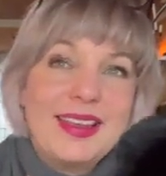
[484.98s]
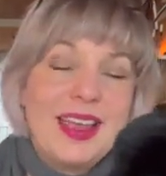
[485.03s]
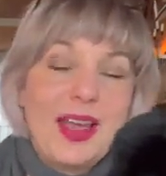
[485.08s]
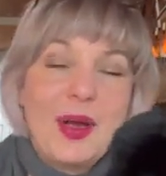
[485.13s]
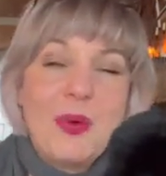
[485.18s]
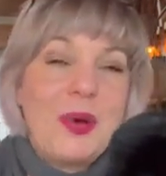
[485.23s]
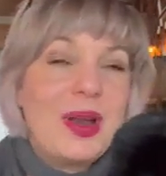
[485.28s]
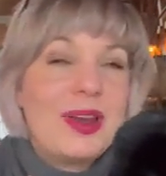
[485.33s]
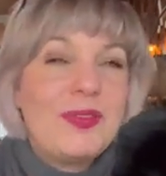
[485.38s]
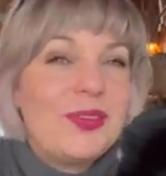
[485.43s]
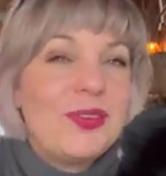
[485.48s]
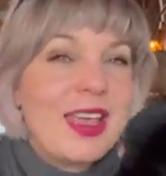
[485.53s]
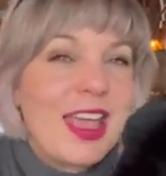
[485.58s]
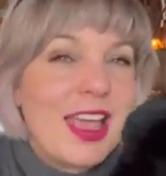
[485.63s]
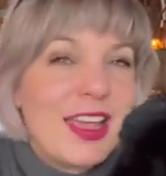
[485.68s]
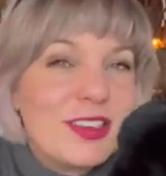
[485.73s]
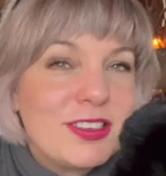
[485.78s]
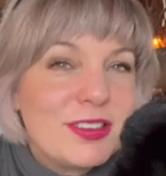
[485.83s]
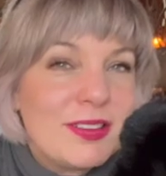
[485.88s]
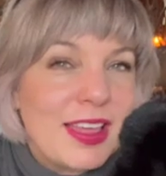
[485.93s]
what if you
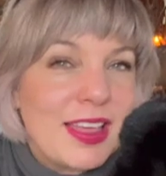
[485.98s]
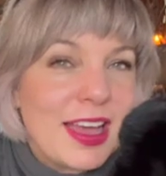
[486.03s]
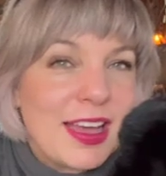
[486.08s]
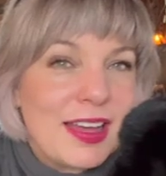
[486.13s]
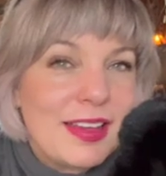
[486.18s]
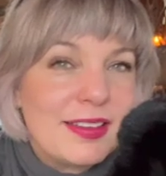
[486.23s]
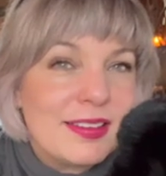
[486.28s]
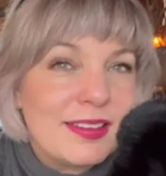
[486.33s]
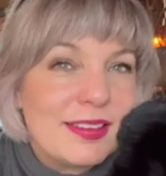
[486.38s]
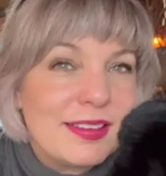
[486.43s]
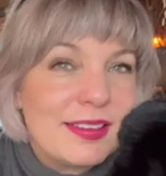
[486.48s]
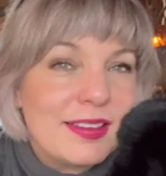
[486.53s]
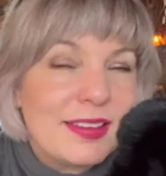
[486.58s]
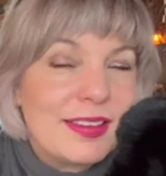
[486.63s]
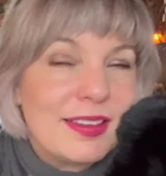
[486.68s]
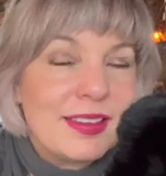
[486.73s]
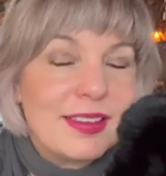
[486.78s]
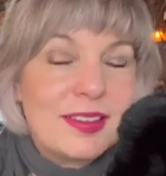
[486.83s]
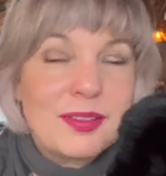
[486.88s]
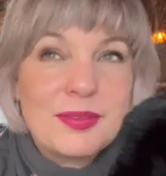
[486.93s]
can't do that?
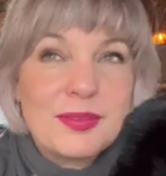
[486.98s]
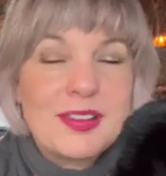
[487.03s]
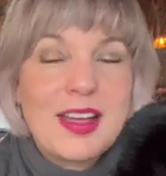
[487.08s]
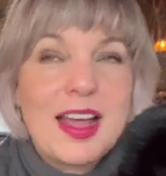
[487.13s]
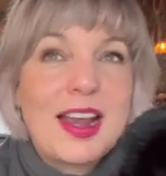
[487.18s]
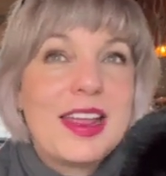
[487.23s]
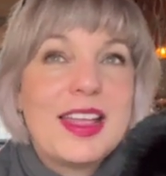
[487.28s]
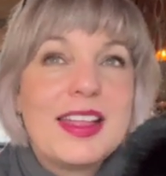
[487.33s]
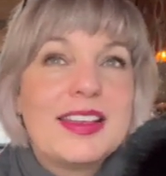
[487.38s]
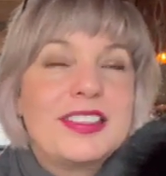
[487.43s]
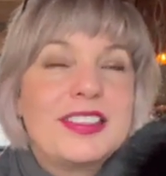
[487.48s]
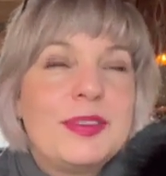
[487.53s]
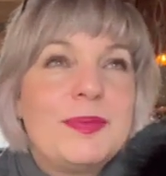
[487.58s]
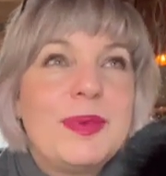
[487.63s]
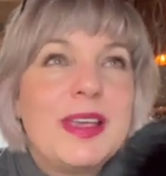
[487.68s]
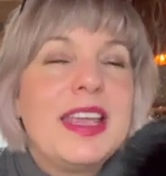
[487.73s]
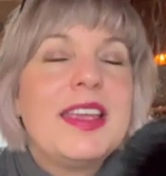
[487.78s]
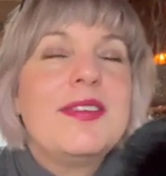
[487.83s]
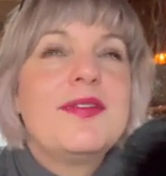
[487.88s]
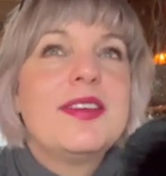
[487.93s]
So it's got to
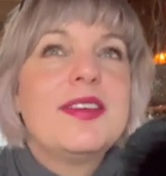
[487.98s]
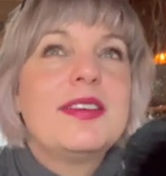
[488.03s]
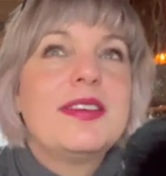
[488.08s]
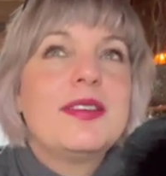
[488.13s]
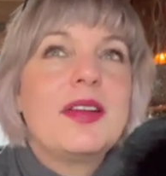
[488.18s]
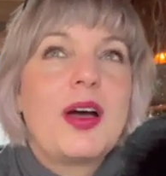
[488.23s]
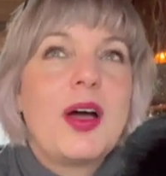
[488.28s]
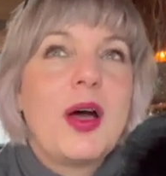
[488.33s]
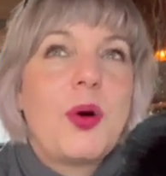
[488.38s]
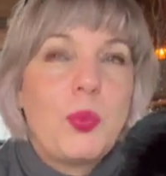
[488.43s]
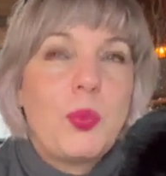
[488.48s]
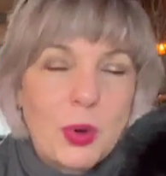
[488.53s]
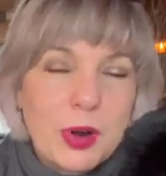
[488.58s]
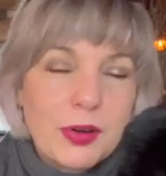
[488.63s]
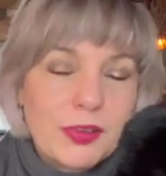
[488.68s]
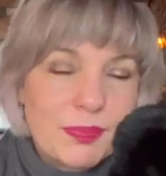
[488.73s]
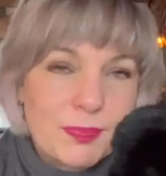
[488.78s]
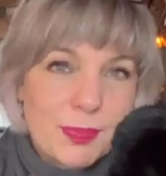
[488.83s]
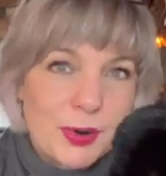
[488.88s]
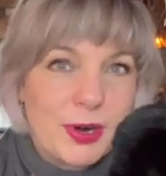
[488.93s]
be even a
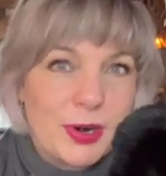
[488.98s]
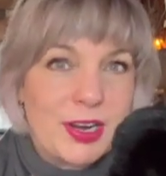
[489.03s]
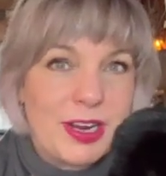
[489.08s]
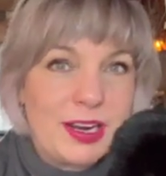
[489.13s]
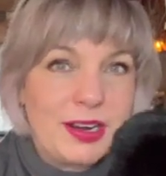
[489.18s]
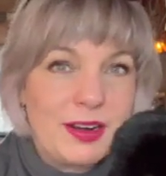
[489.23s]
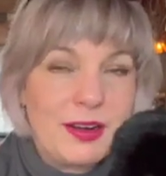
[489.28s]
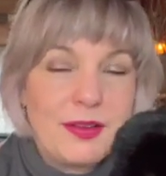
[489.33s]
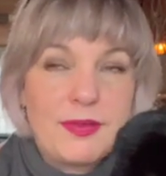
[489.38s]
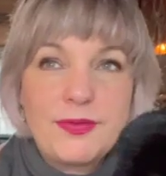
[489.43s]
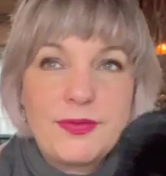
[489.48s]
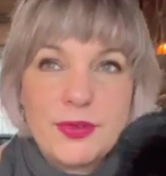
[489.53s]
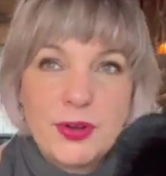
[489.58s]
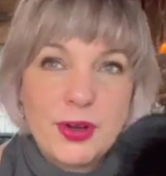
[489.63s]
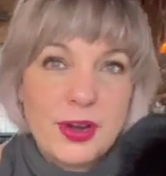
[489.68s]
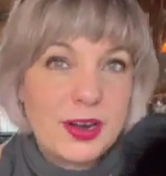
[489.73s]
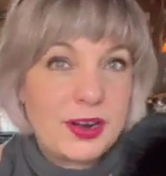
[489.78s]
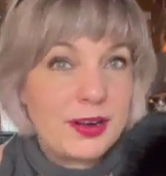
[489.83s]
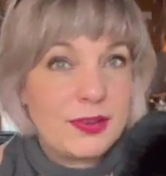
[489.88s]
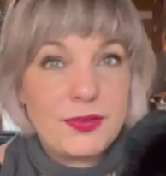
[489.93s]
worse burden
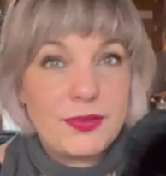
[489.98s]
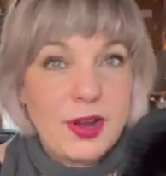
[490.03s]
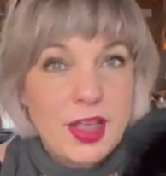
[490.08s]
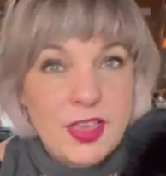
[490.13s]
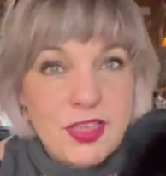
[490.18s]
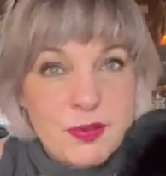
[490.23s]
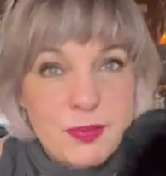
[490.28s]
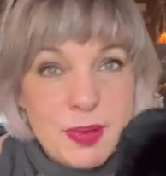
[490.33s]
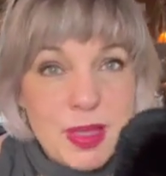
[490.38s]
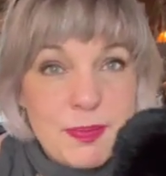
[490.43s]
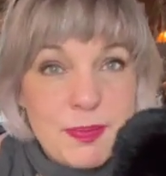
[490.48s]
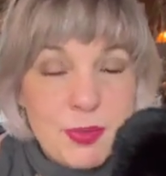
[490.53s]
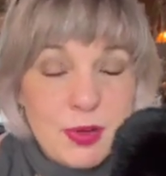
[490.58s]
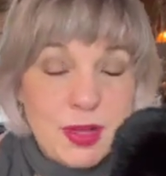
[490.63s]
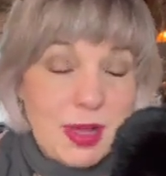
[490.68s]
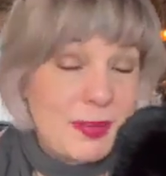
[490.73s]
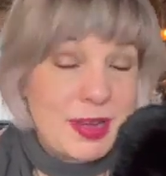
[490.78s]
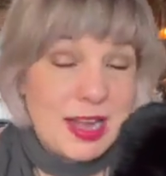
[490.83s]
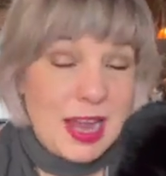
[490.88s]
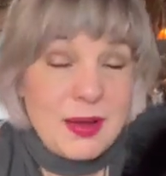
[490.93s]
for other people.
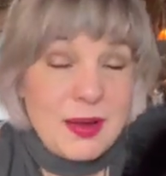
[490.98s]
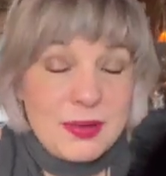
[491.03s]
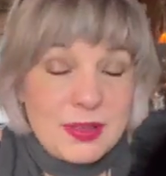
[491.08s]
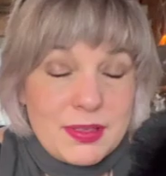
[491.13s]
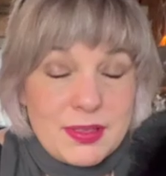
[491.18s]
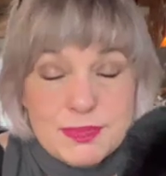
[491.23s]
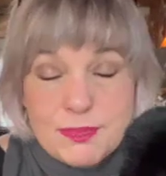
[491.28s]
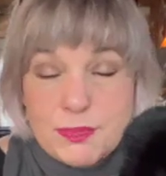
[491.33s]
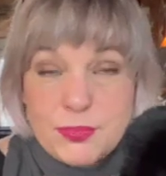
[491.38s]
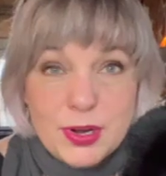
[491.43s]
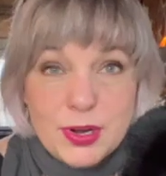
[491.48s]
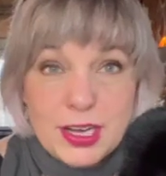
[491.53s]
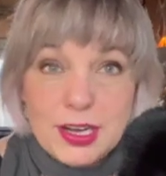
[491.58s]
I mean, I was pretty